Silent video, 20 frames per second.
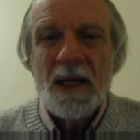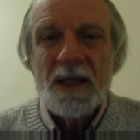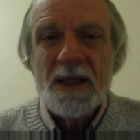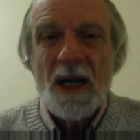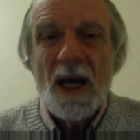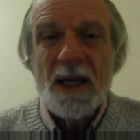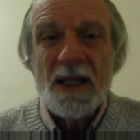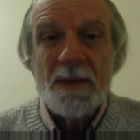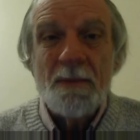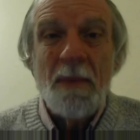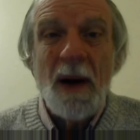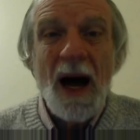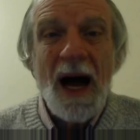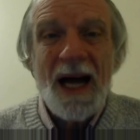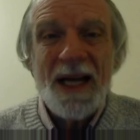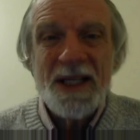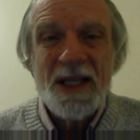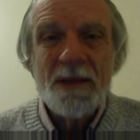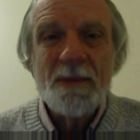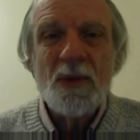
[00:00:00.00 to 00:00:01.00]
it's it's
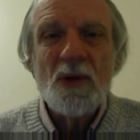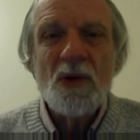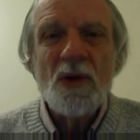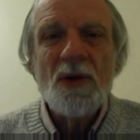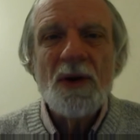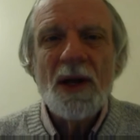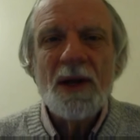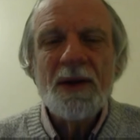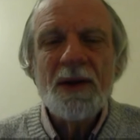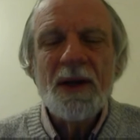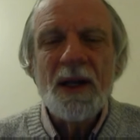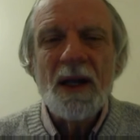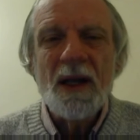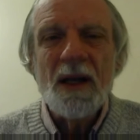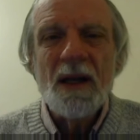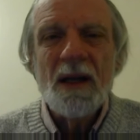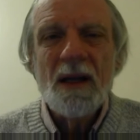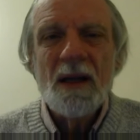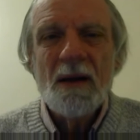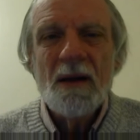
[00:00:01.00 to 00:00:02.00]
possible that
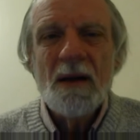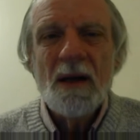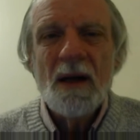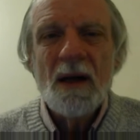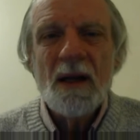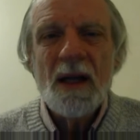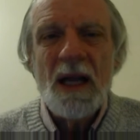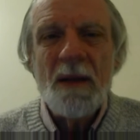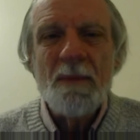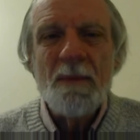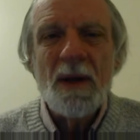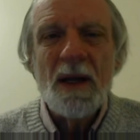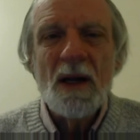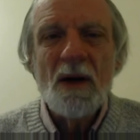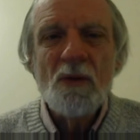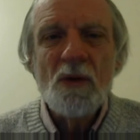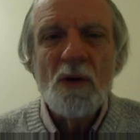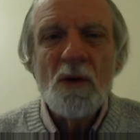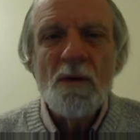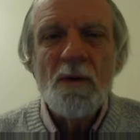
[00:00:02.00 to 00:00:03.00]
the uh, keeping a
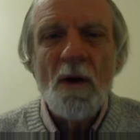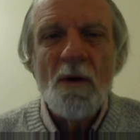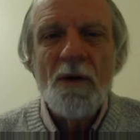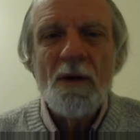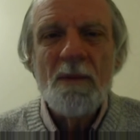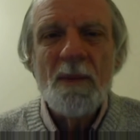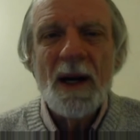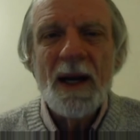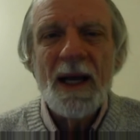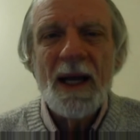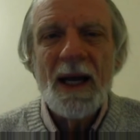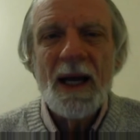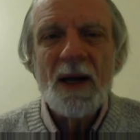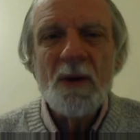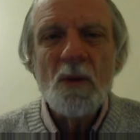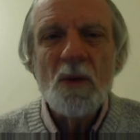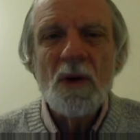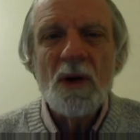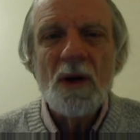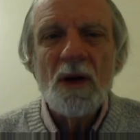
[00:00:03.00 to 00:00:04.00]
roof over my head
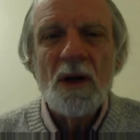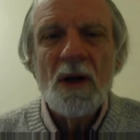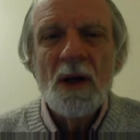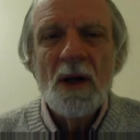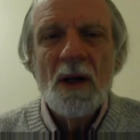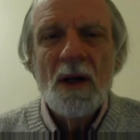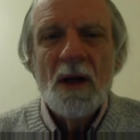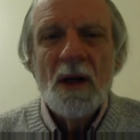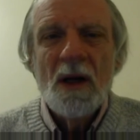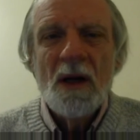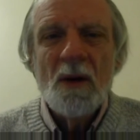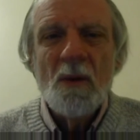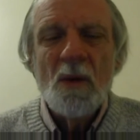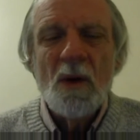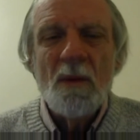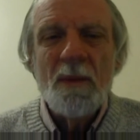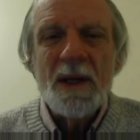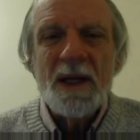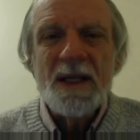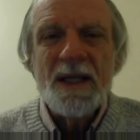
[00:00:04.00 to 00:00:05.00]
will
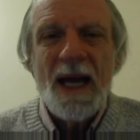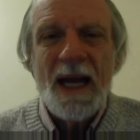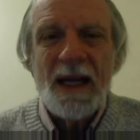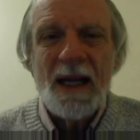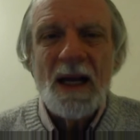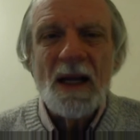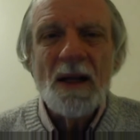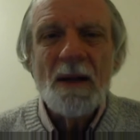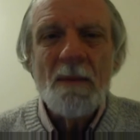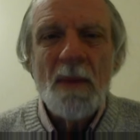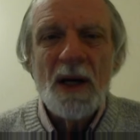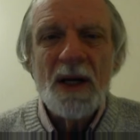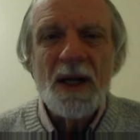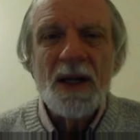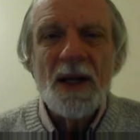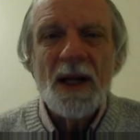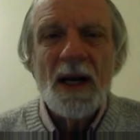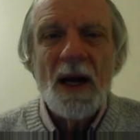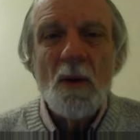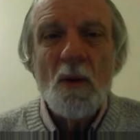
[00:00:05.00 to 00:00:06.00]
will be taking the money
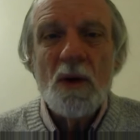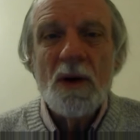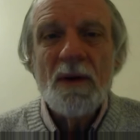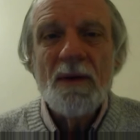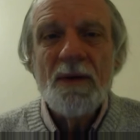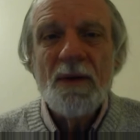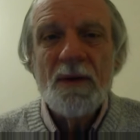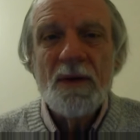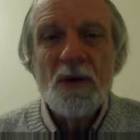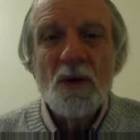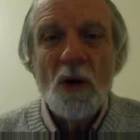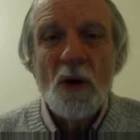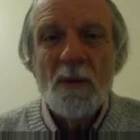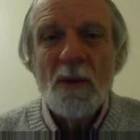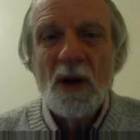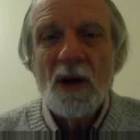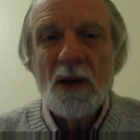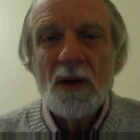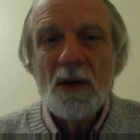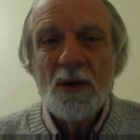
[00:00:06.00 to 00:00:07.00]
that I would have
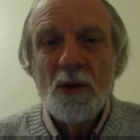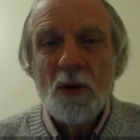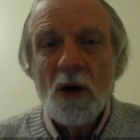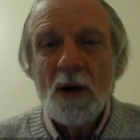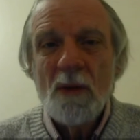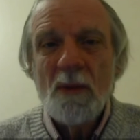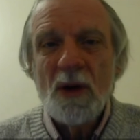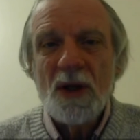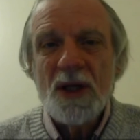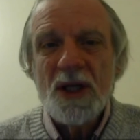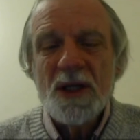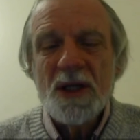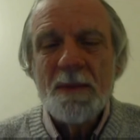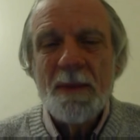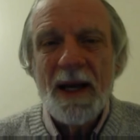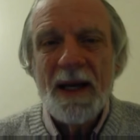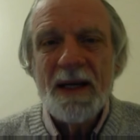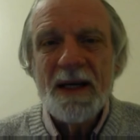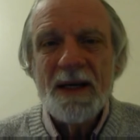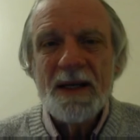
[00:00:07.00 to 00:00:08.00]
normal normally
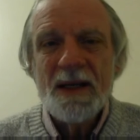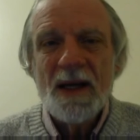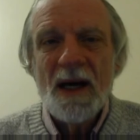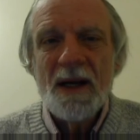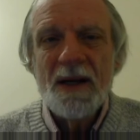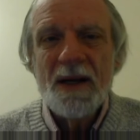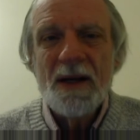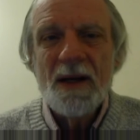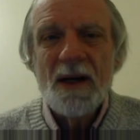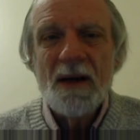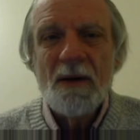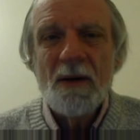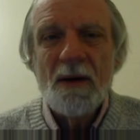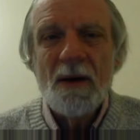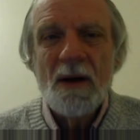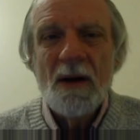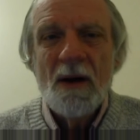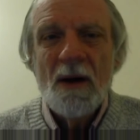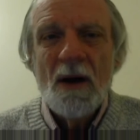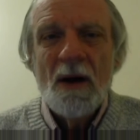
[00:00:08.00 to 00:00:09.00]
spent on uh,
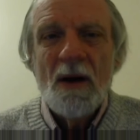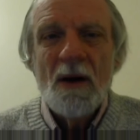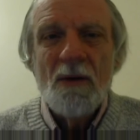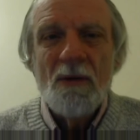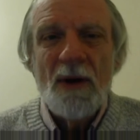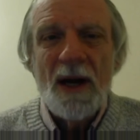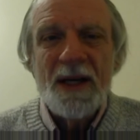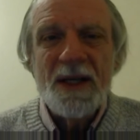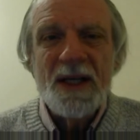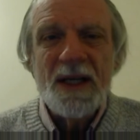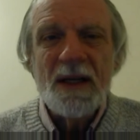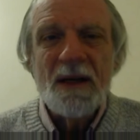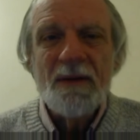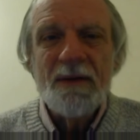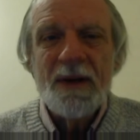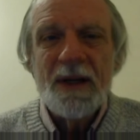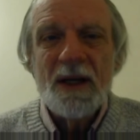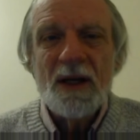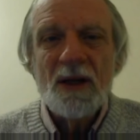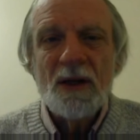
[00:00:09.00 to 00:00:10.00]
renting a
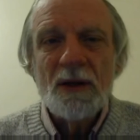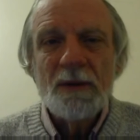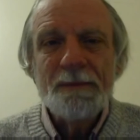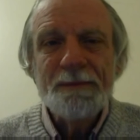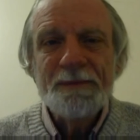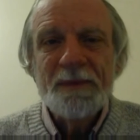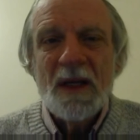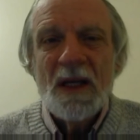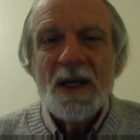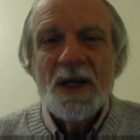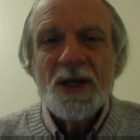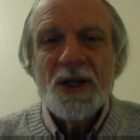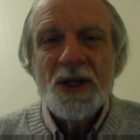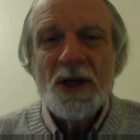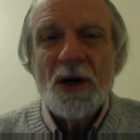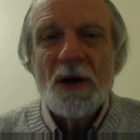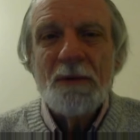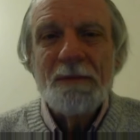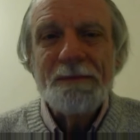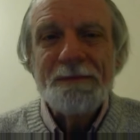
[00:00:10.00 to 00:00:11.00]
vehicle.
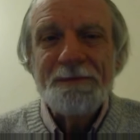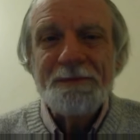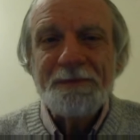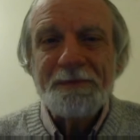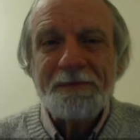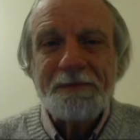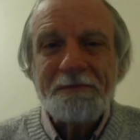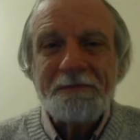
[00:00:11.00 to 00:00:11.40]
So